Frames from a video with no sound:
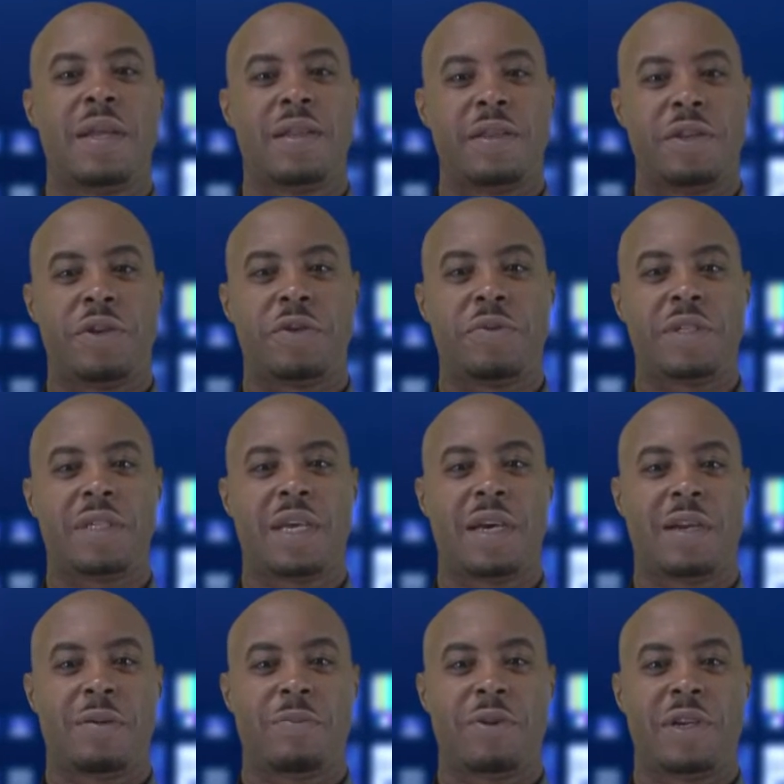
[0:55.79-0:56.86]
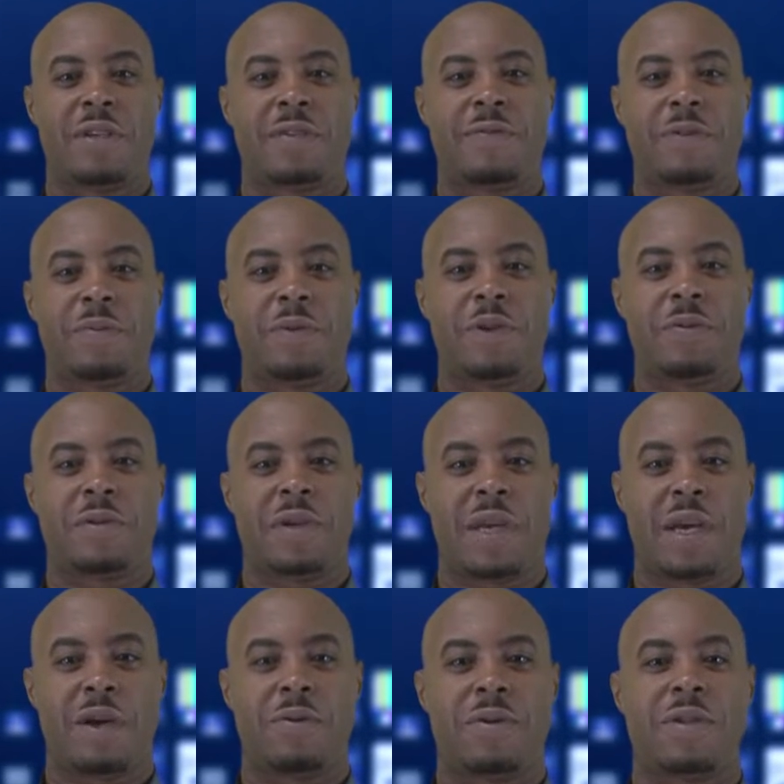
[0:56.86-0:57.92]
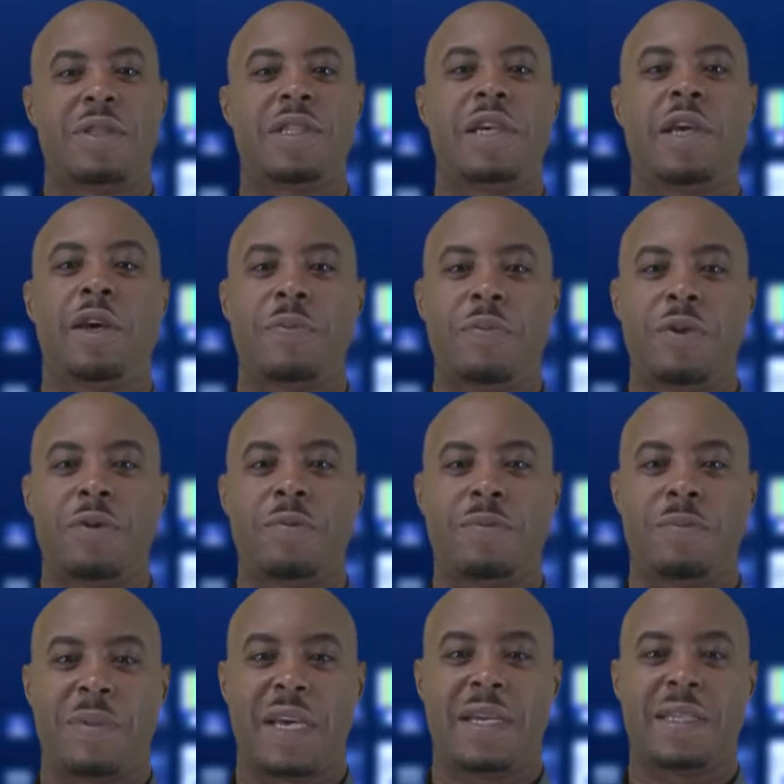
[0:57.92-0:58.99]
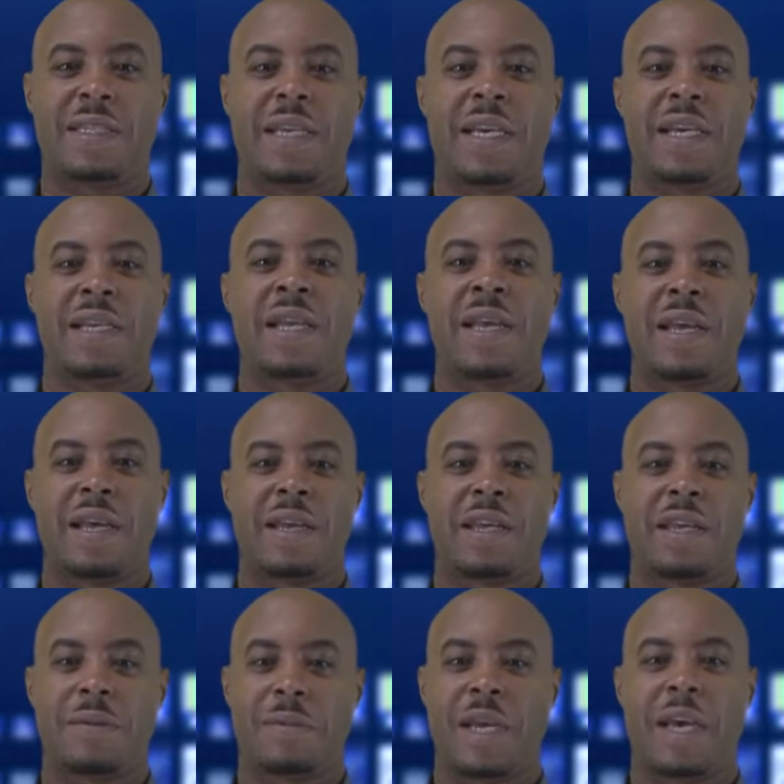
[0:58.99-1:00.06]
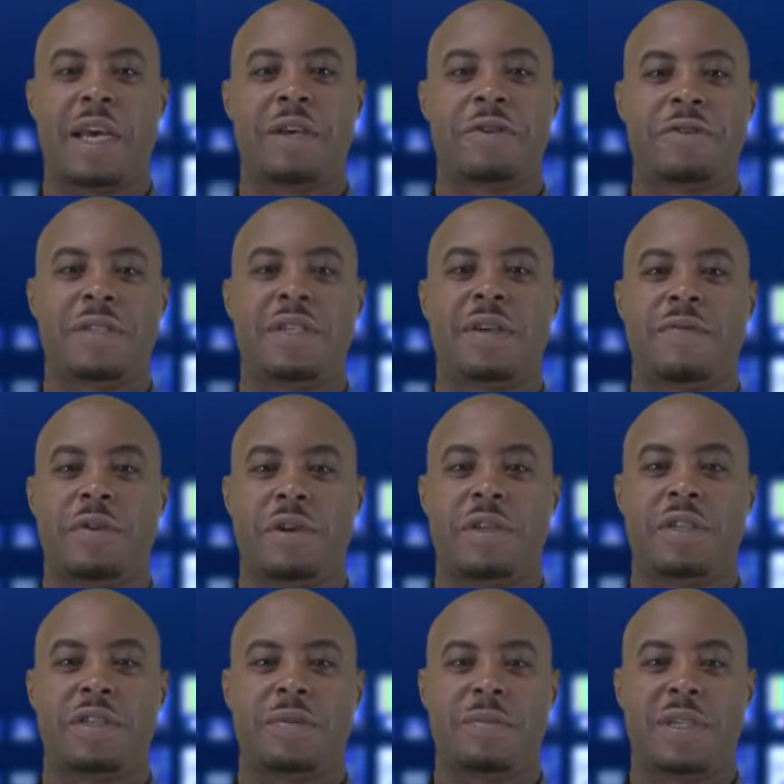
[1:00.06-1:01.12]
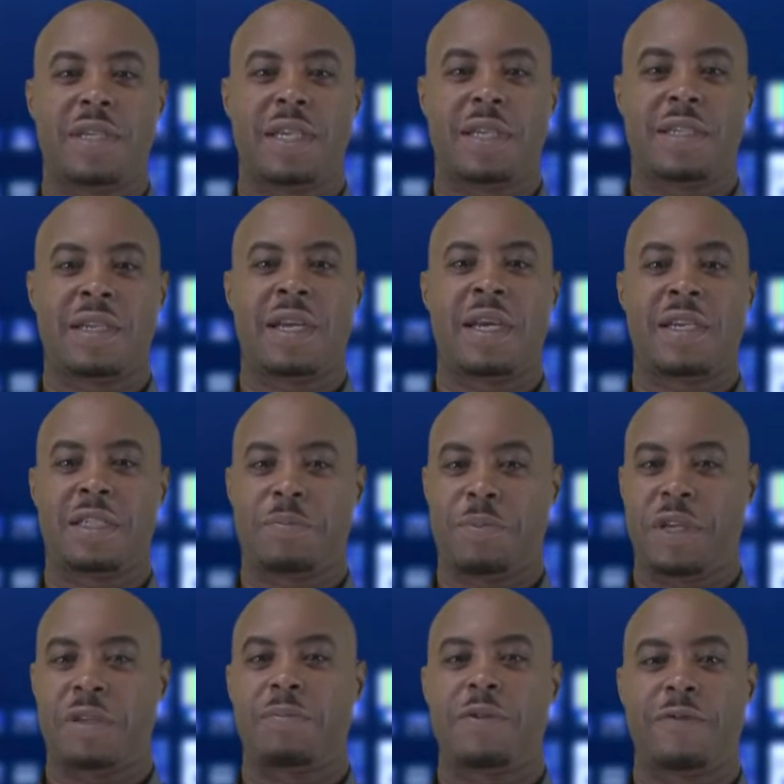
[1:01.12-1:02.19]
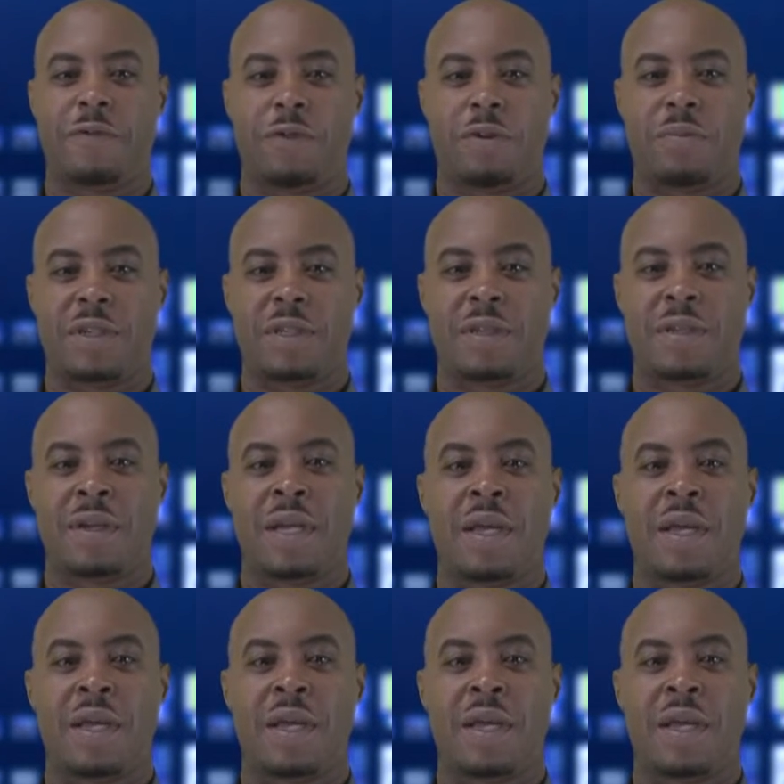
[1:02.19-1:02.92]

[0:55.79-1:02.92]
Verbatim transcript: the newest calibrators from Yokogawa to help you maintain and keep the accuracy of your instrumentation at its peak performance.